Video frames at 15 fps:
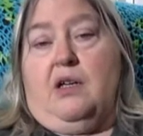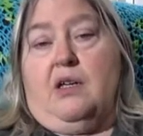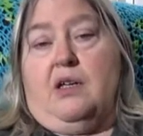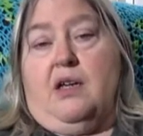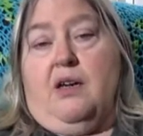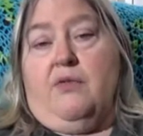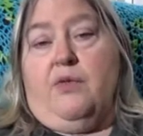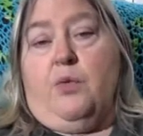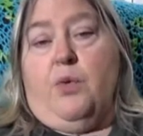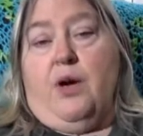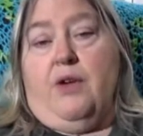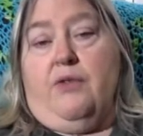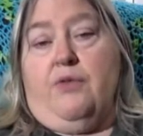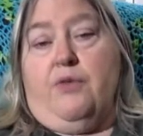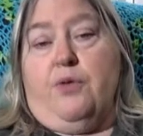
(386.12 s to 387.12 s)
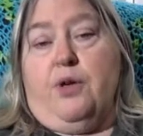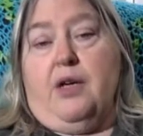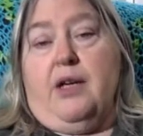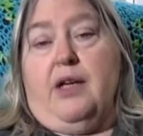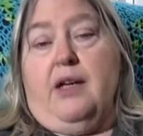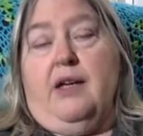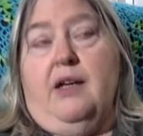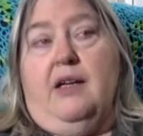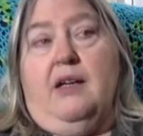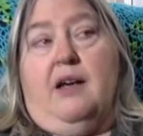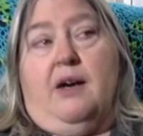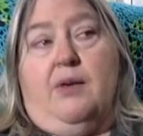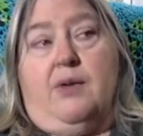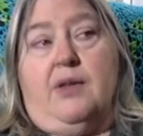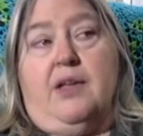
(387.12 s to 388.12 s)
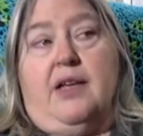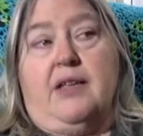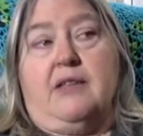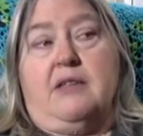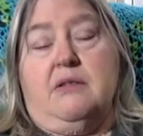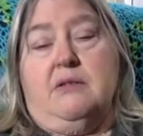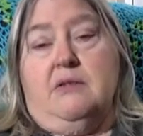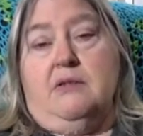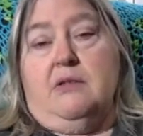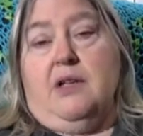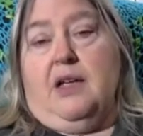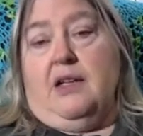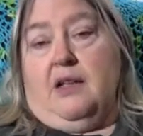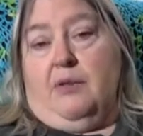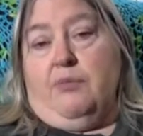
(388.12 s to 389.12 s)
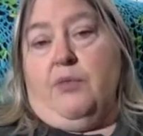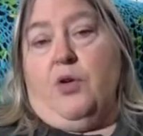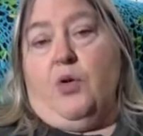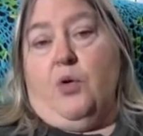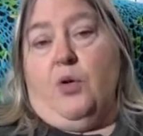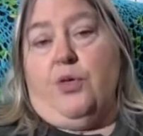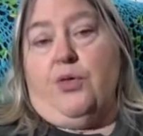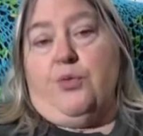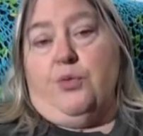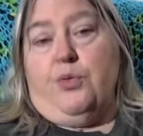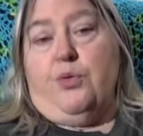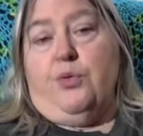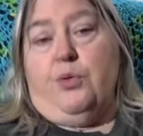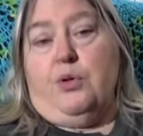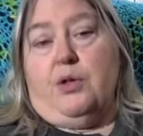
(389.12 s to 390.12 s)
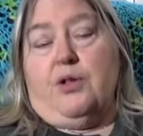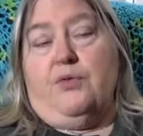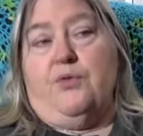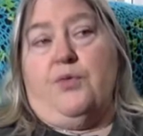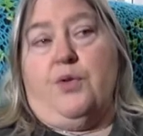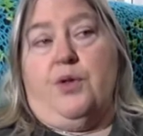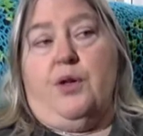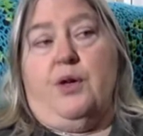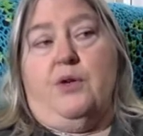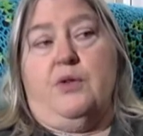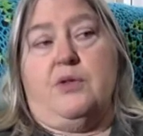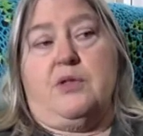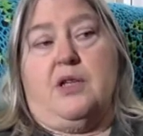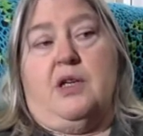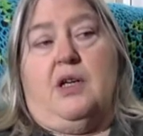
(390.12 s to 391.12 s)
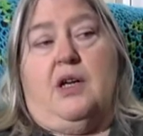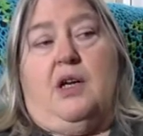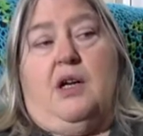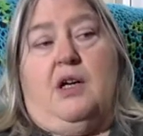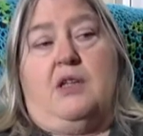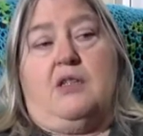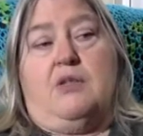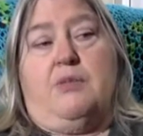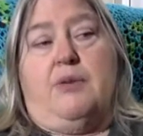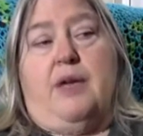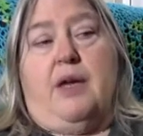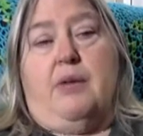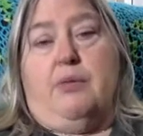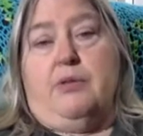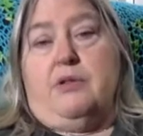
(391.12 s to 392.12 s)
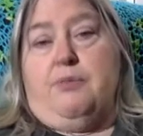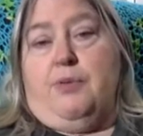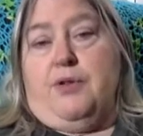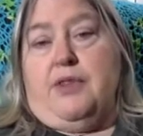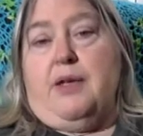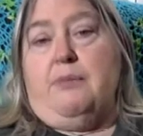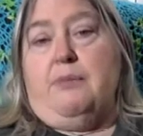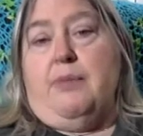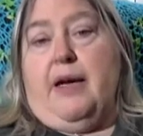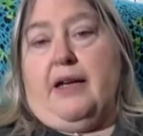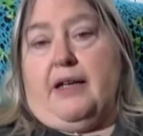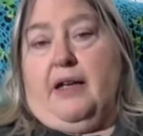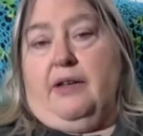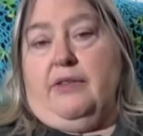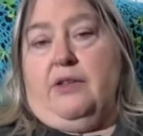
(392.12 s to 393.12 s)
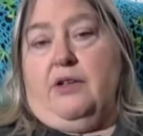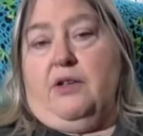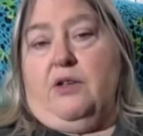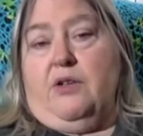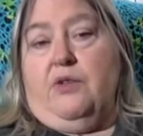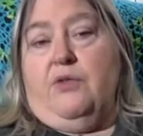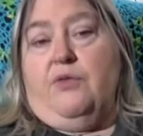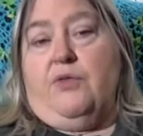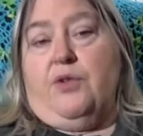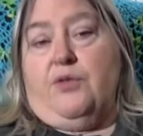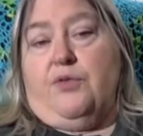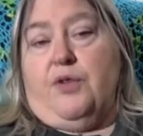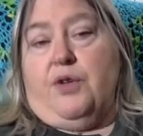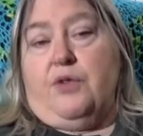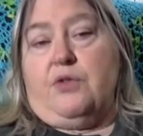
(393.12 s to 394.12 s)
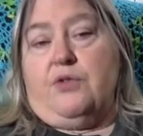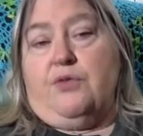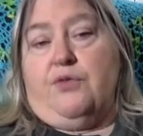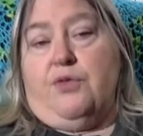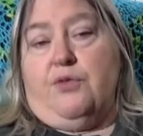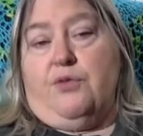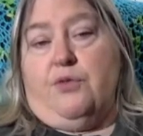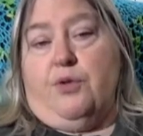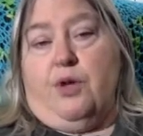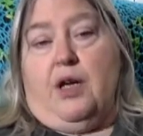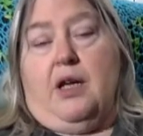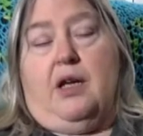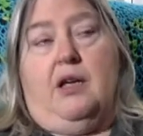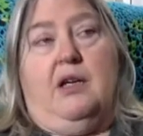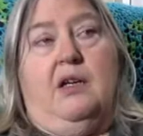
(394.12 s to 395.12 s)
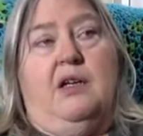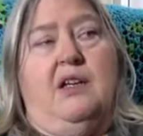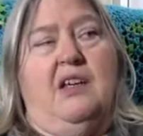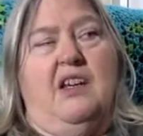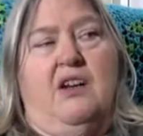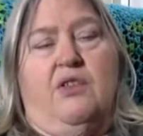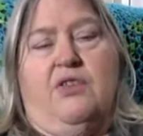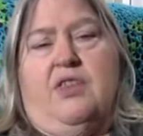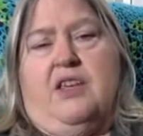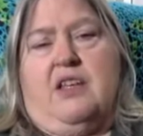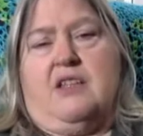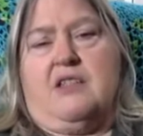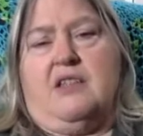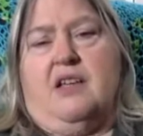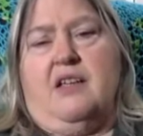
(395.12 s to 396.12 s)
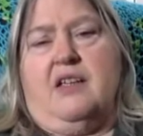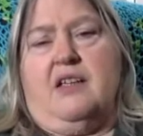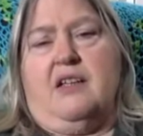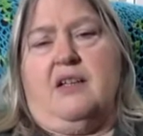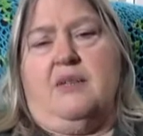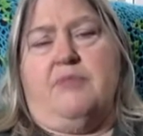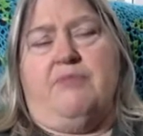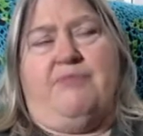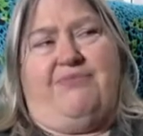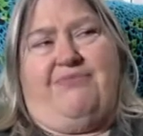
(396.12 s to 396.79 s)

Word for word: gave away free. I would like to, and I'm going through looking for those to be able to put them back out there for folks for free. You know, things like um,